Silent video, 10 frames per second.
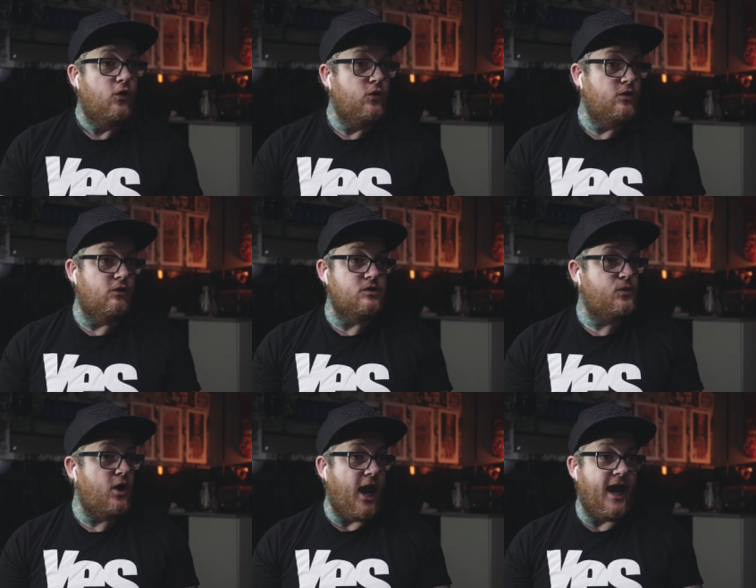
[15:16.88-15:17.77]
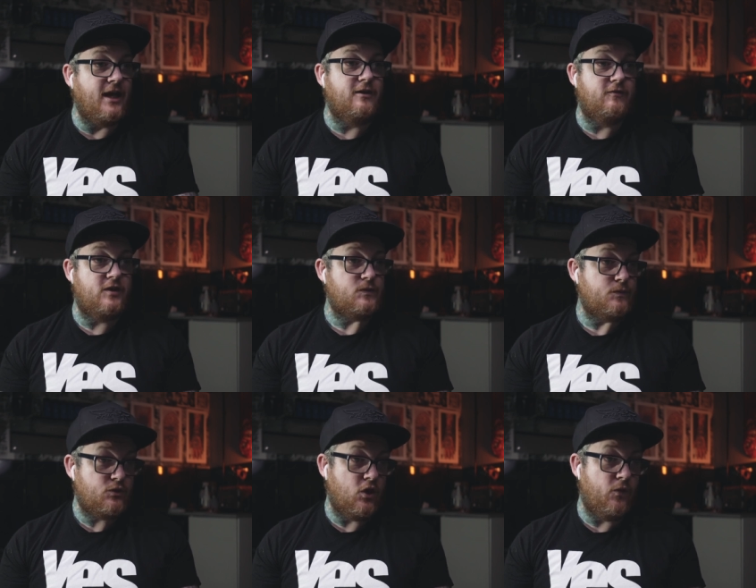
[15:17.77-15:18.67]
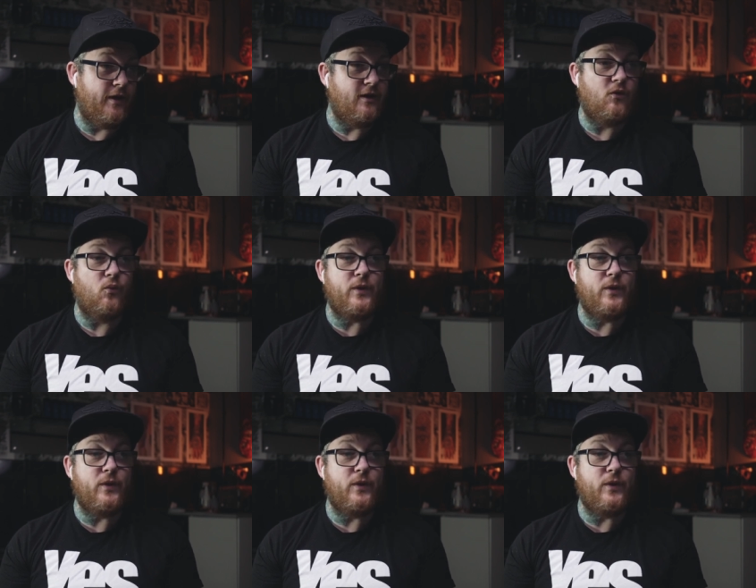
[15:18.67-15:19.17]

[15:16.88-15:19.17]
Who knows where any of this was going?